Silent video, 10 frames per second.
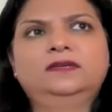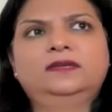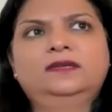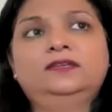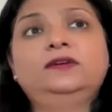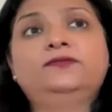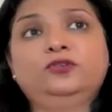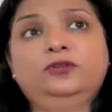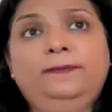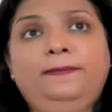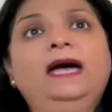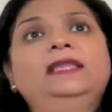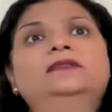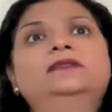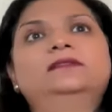You have to show the
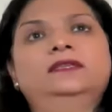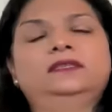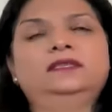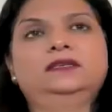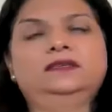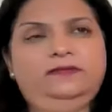path that the